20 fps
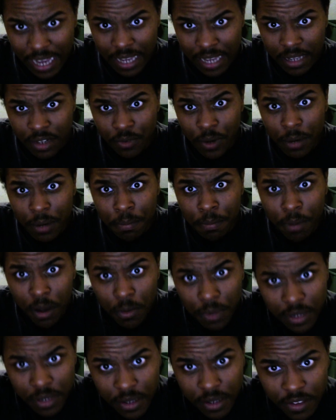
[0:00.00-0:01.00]
Greg
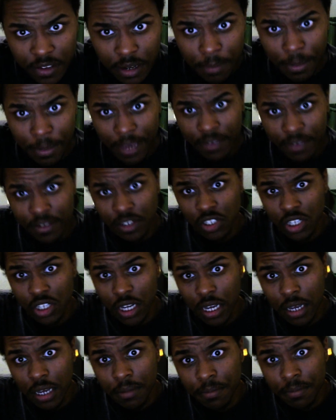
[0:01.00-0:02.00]
Baldwin does an amazing
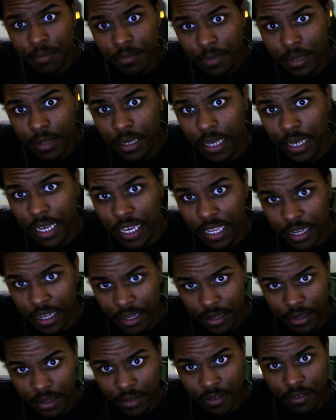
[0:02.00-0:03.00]
job. And
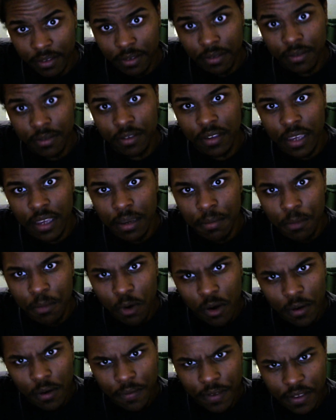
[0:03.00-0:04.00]
seeing
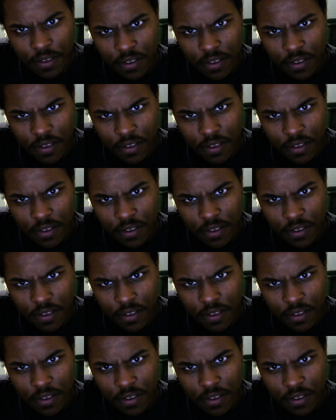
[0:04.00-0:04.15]
more of his